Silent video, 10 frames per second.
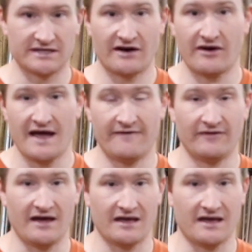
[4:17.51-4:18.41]
I don't have
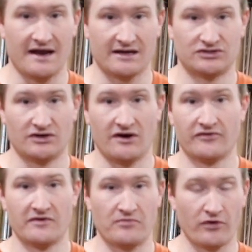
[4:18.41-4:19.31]
like an extra one
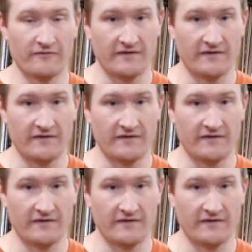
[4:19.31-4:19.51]
hundred board